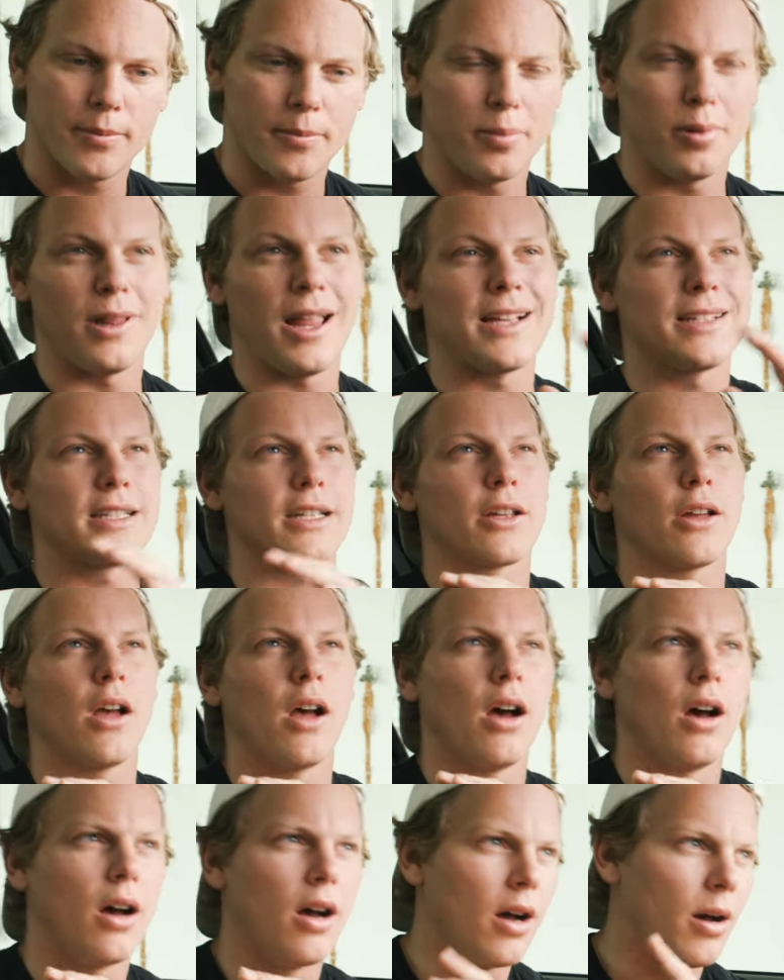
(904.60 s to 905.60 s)
plastic
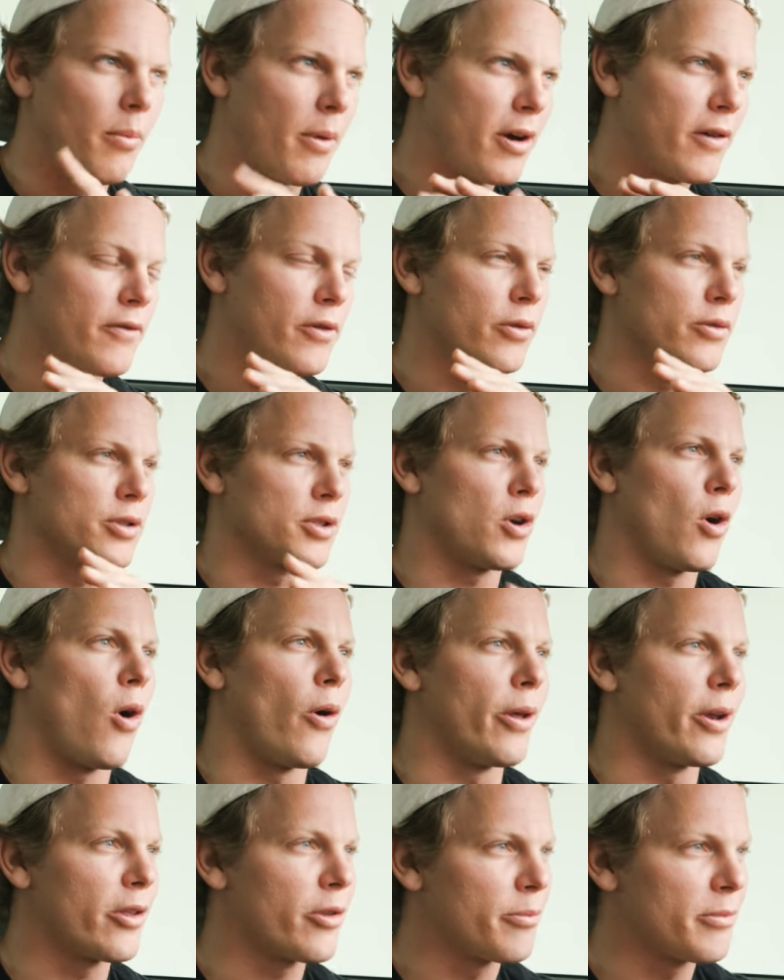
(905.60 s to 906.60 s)
um I don't even know what to
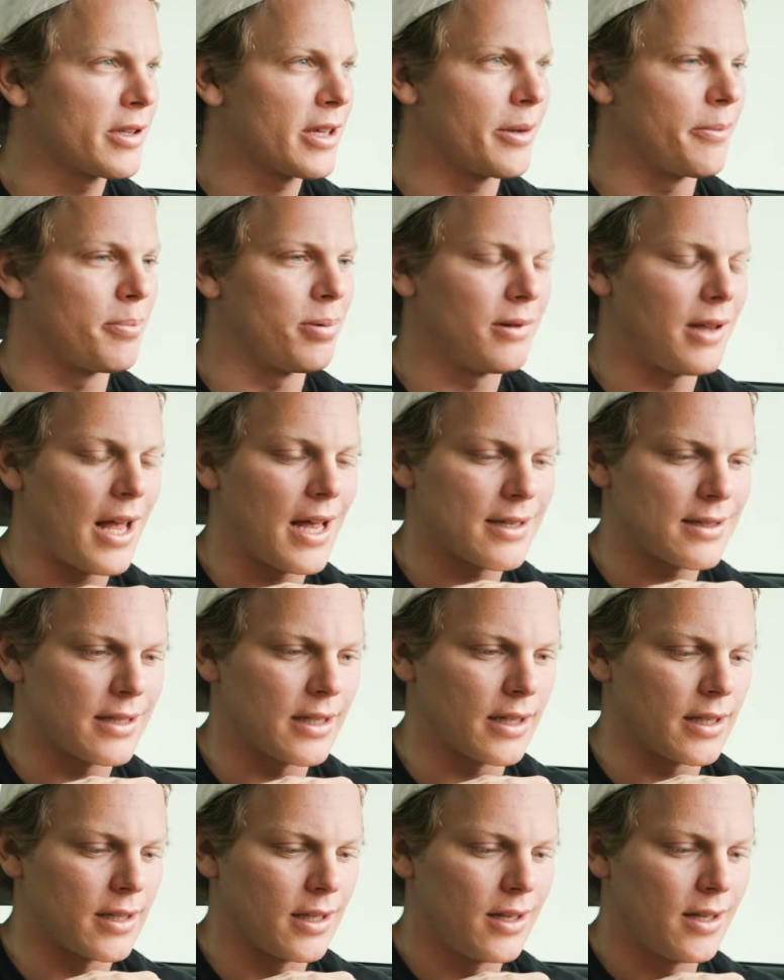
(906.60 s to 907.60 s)
call it. It's almost like a
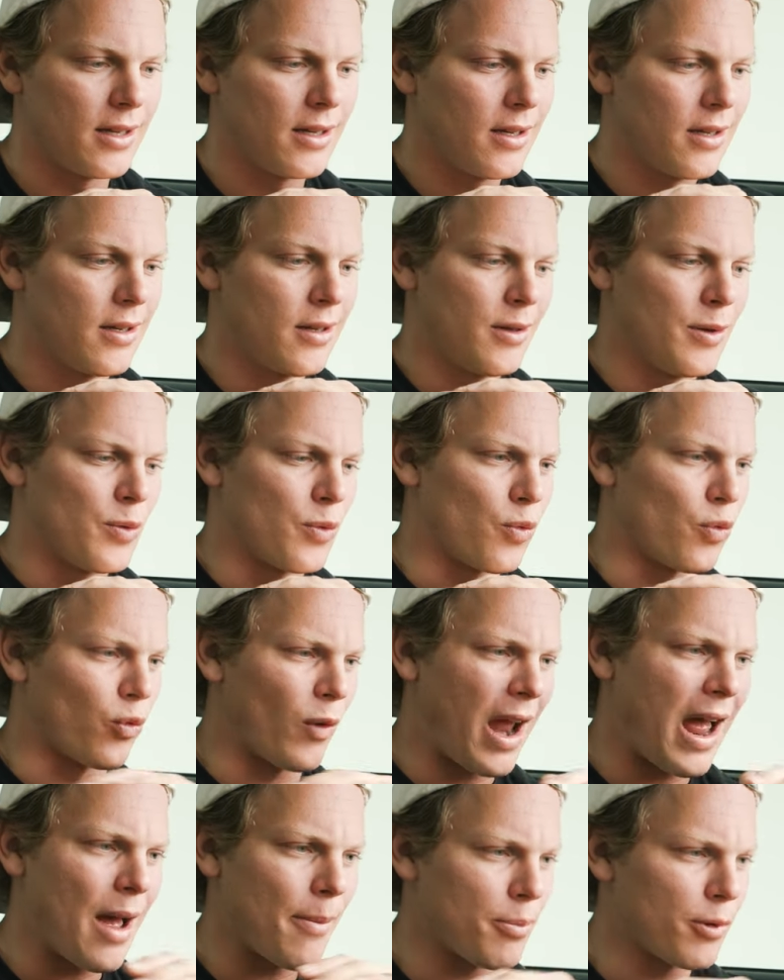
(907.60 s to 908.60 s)
plastic
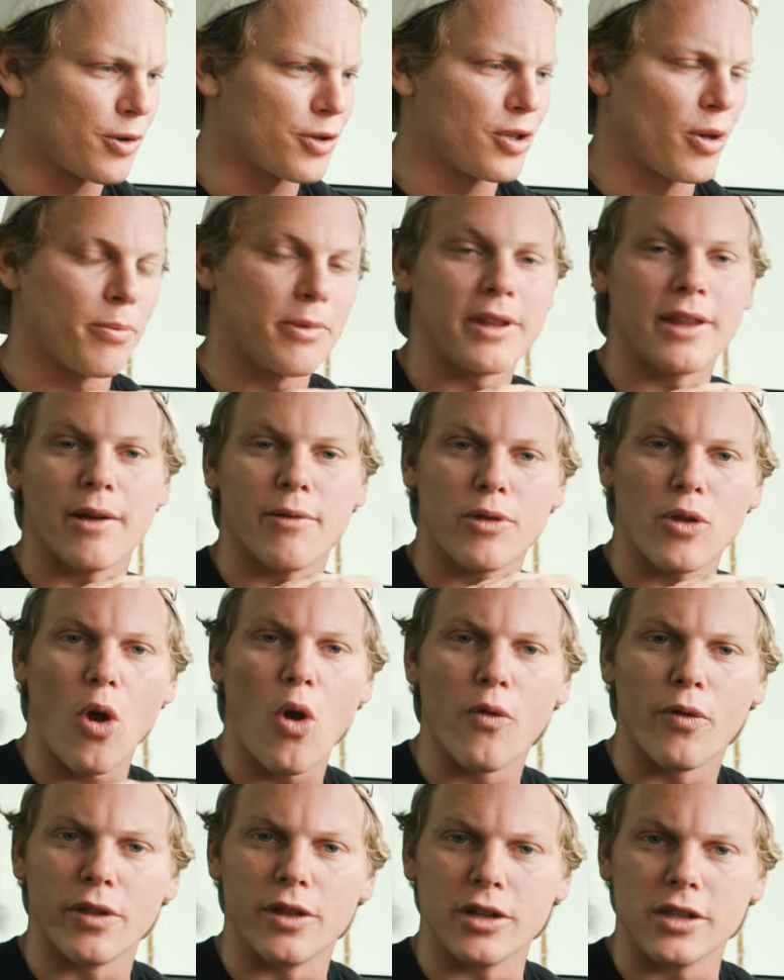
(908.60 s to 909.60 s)
wrap or something that was
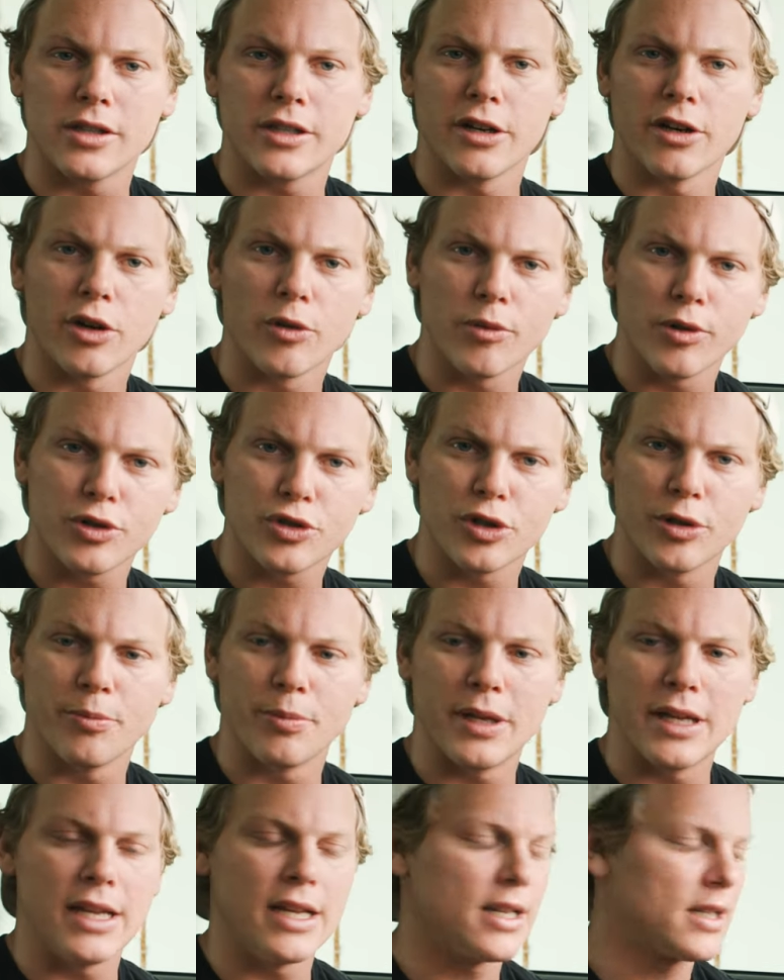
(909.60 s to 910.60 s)
over the steering wheel trim
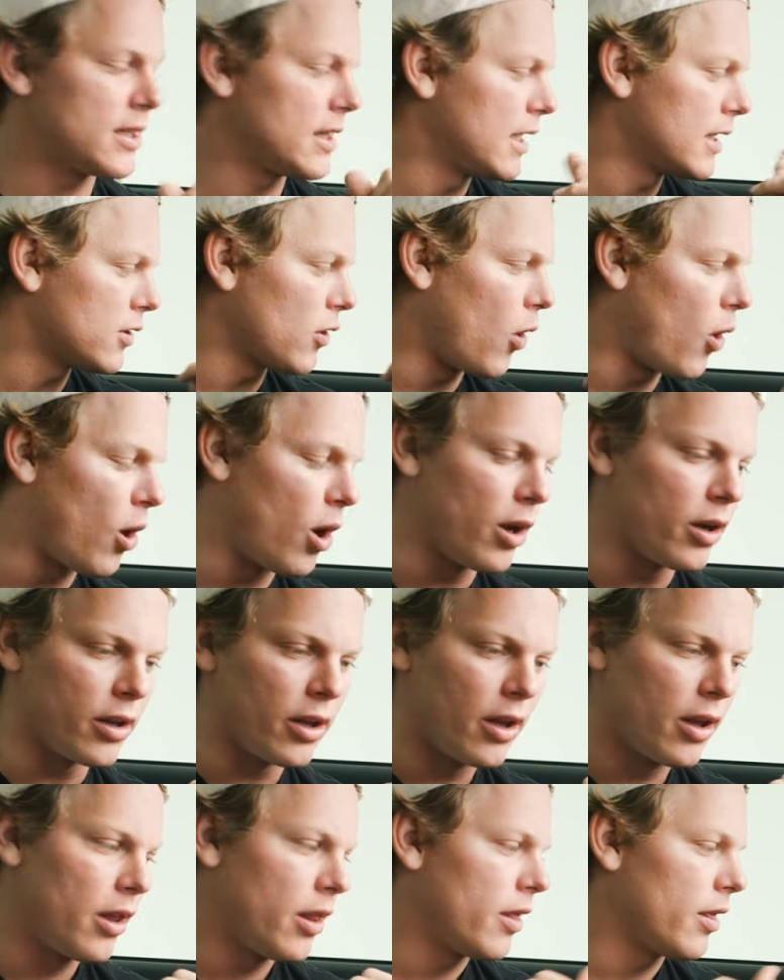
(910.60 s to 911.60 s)
piece. It's on
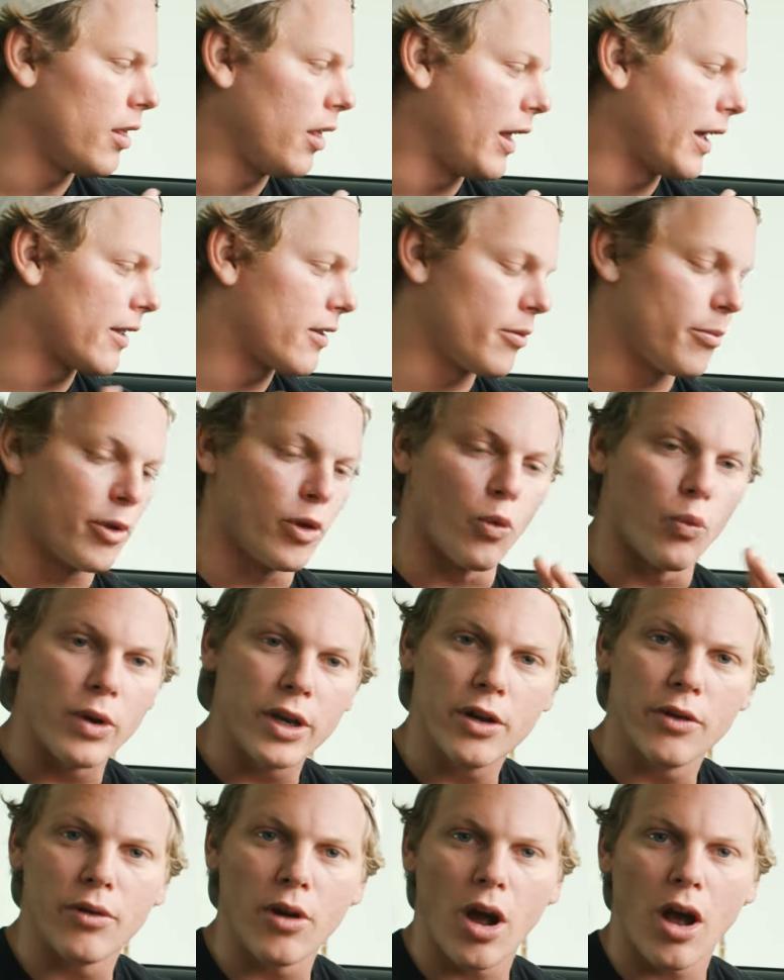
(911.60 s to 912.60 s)
like some of the
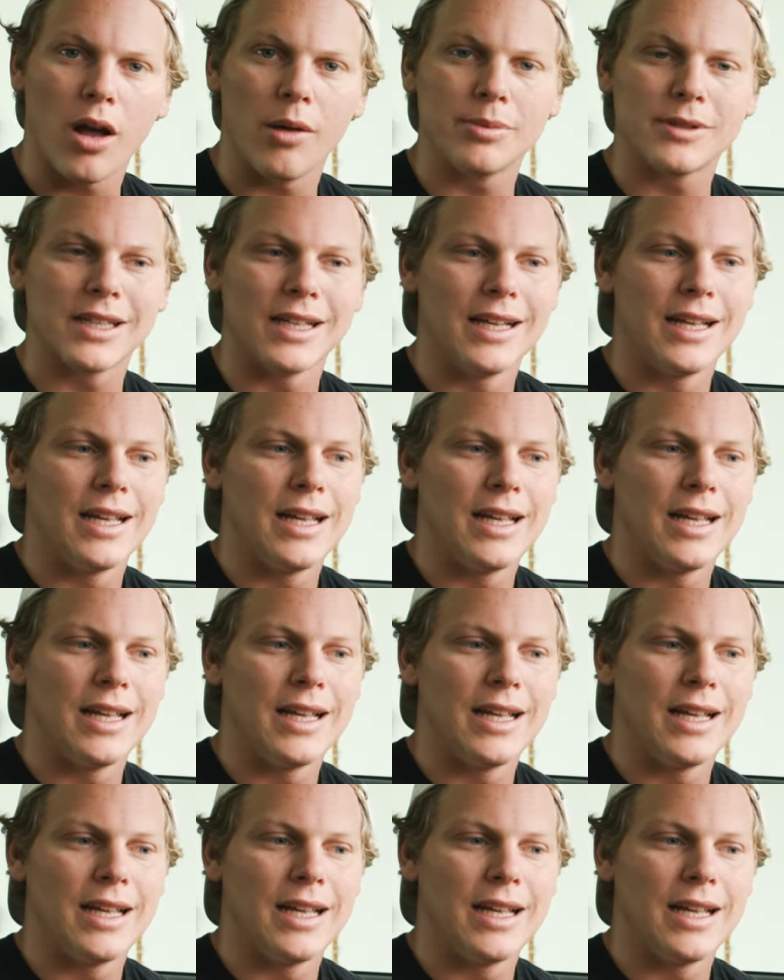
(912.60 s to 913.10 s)
window knobs.